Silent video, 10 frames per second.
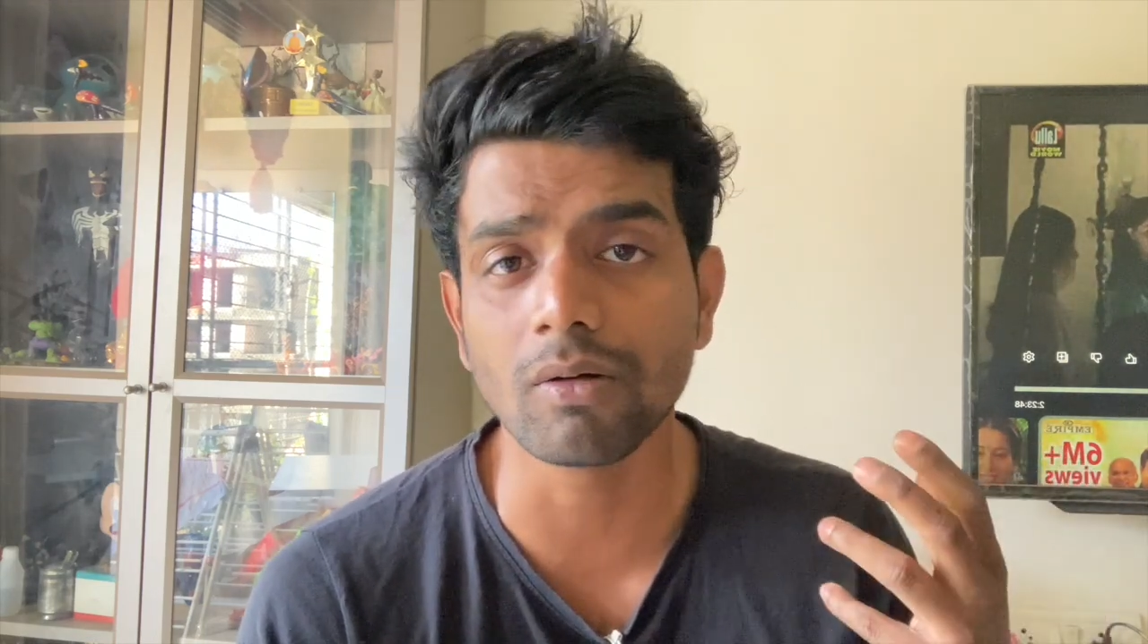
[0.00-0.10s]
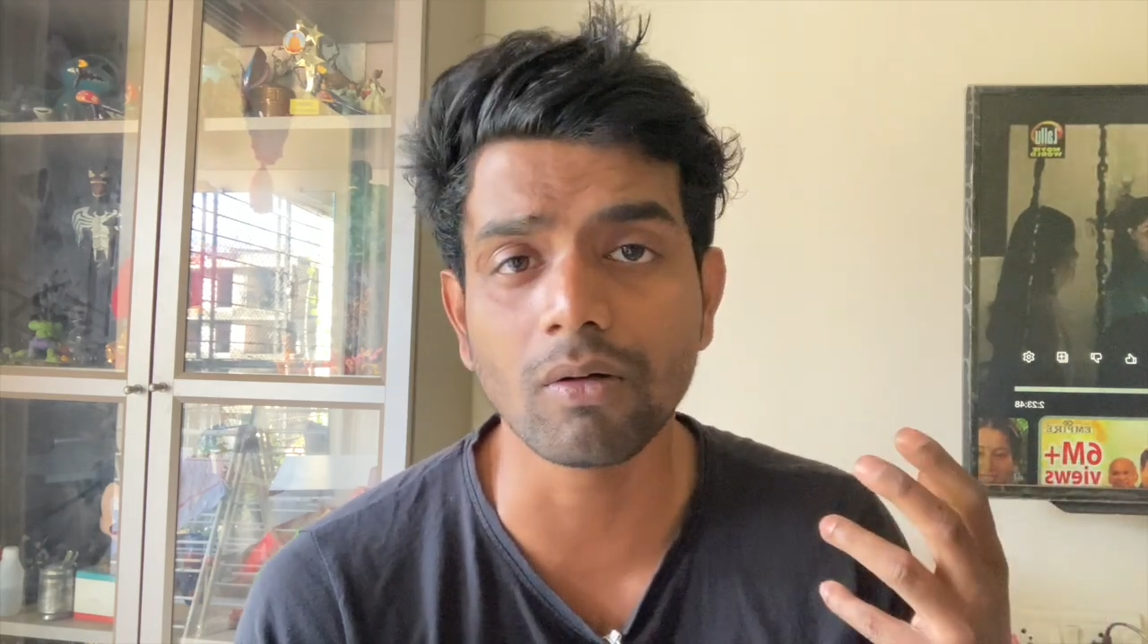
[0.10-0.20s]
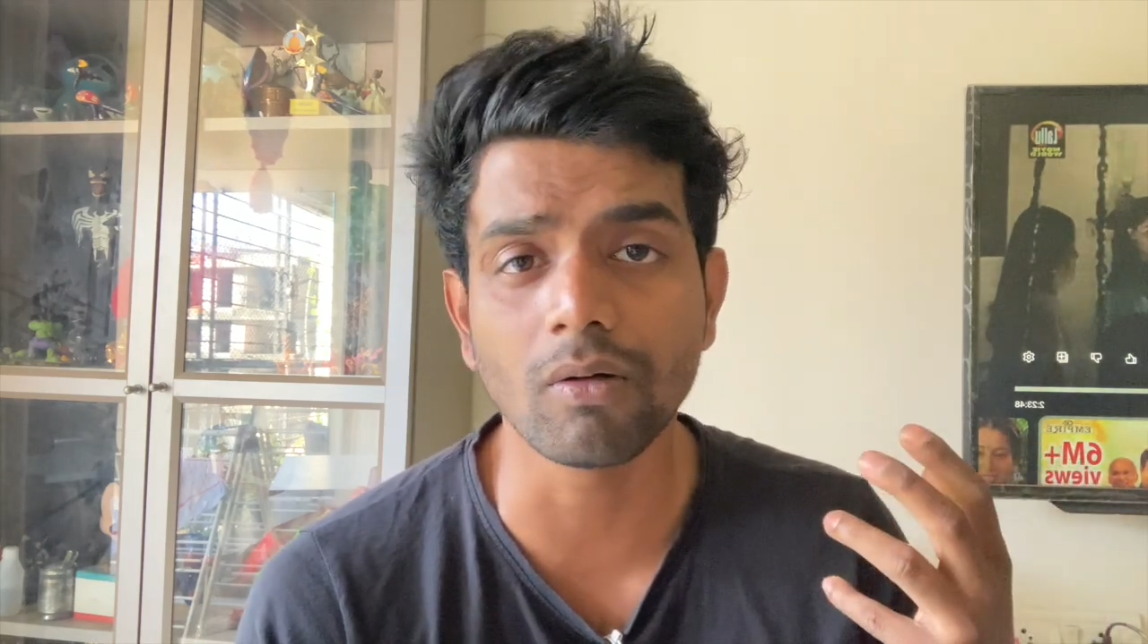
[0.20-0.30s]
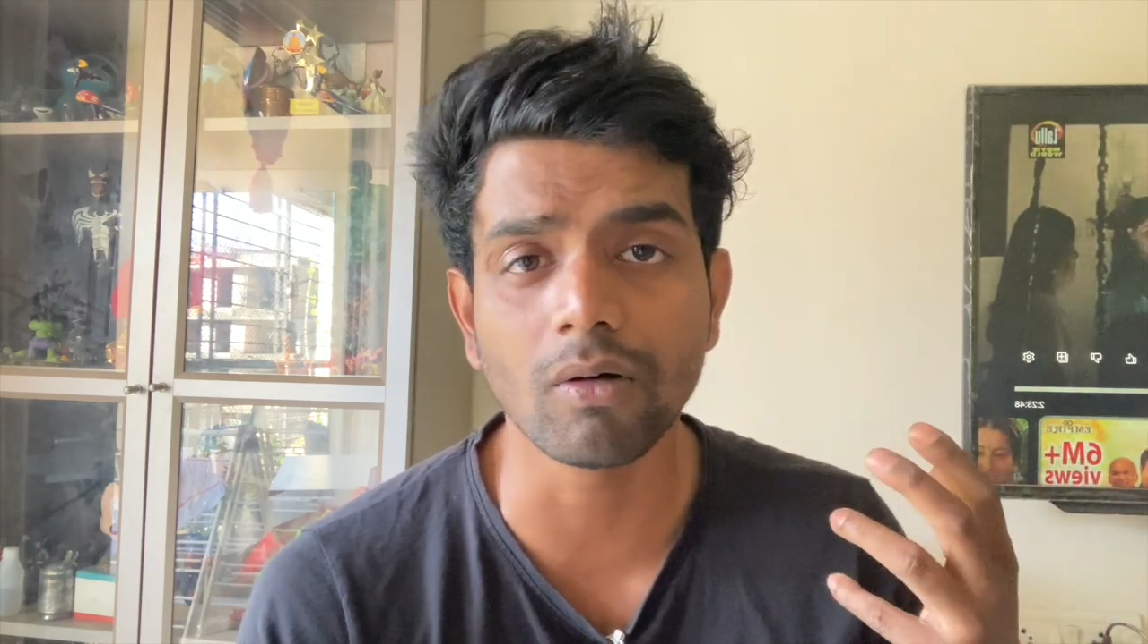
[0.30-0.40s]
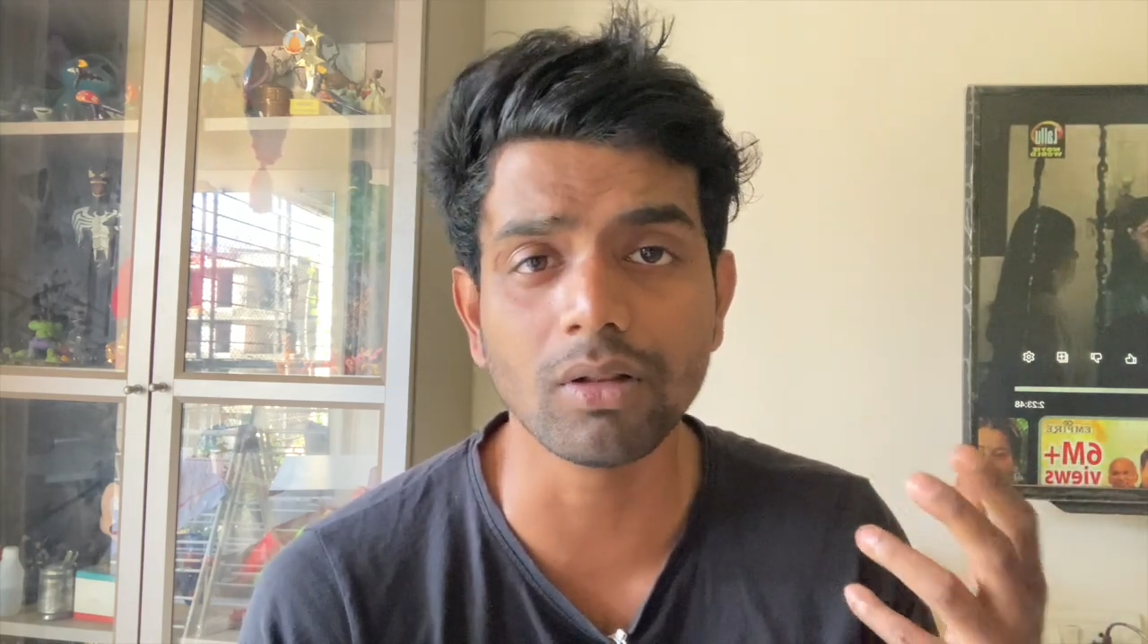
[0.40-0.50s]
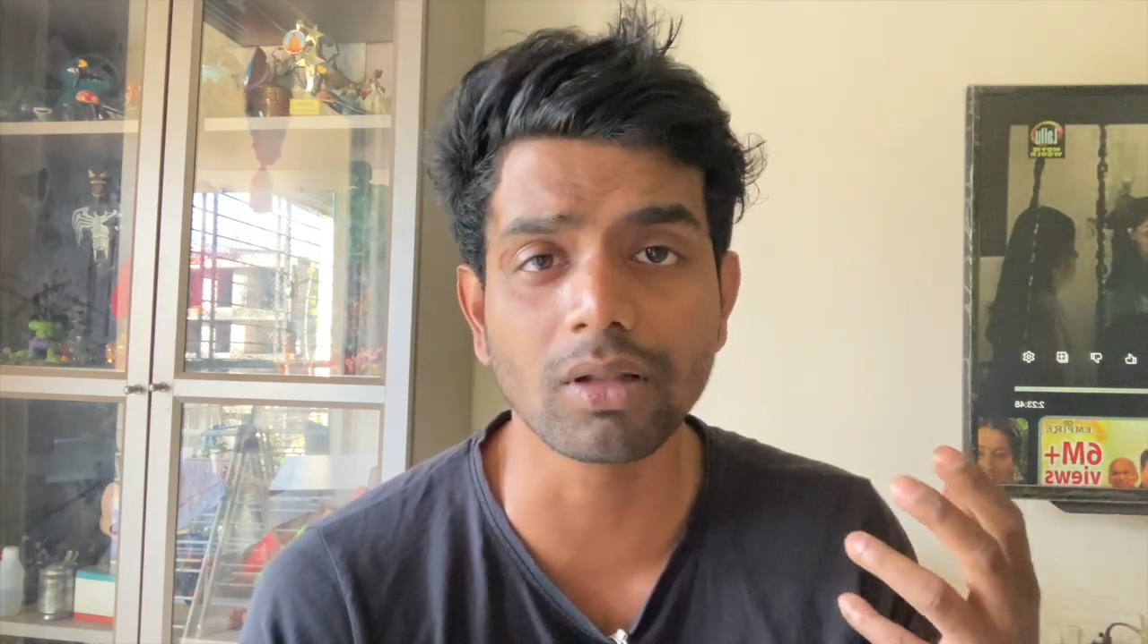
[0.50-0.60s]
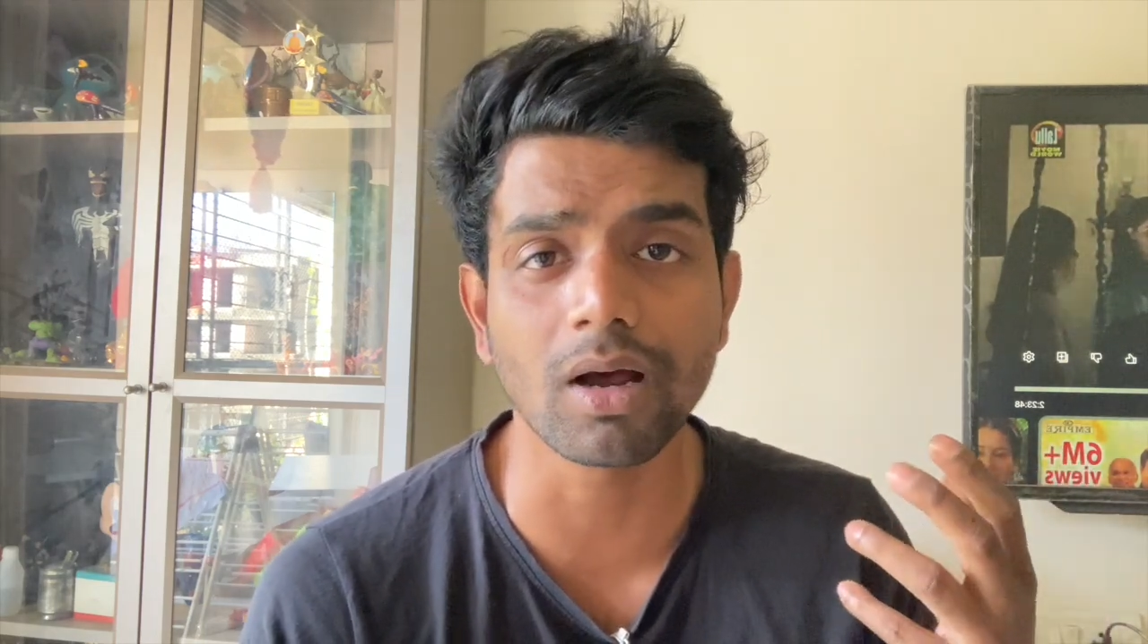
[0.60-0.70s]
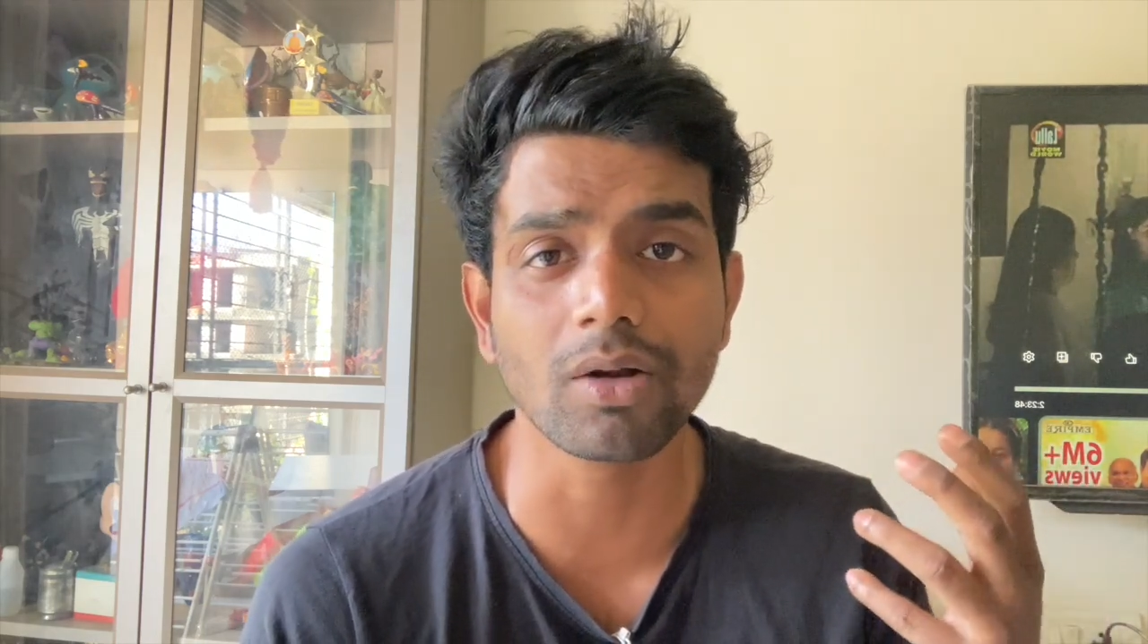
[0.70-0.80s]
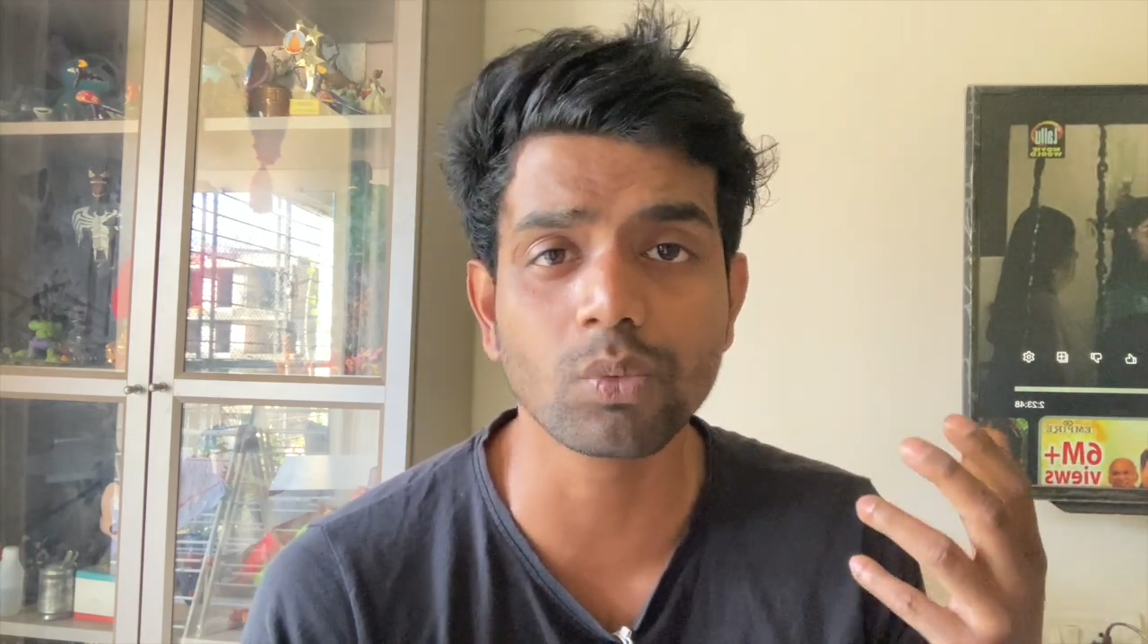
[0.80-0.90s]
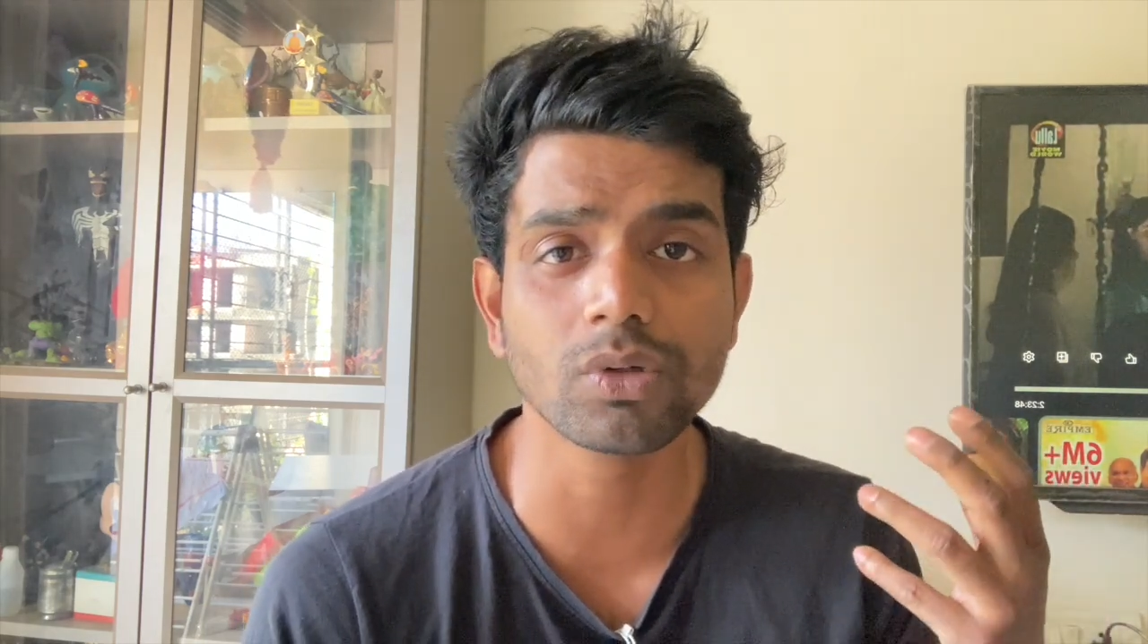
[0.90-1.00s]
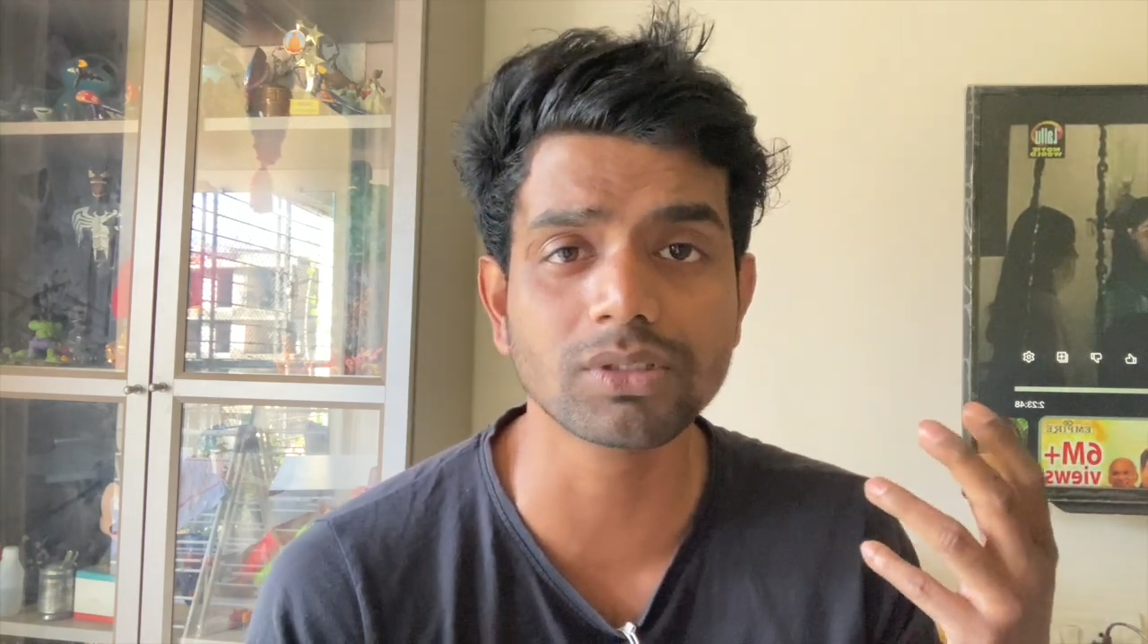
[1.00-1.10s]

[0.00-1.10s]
All the artworks